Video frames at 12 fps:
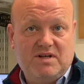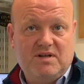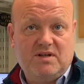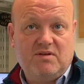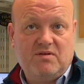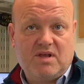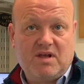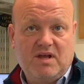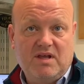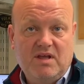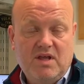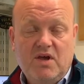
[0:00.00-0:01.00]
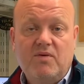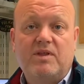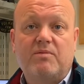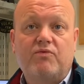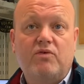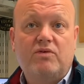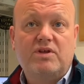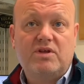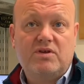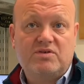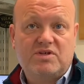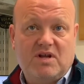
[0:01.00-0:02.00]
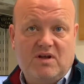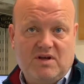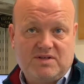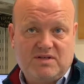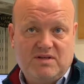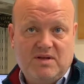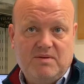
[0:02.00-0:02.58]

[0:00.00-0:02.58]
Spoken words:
in the UK with a broader use class.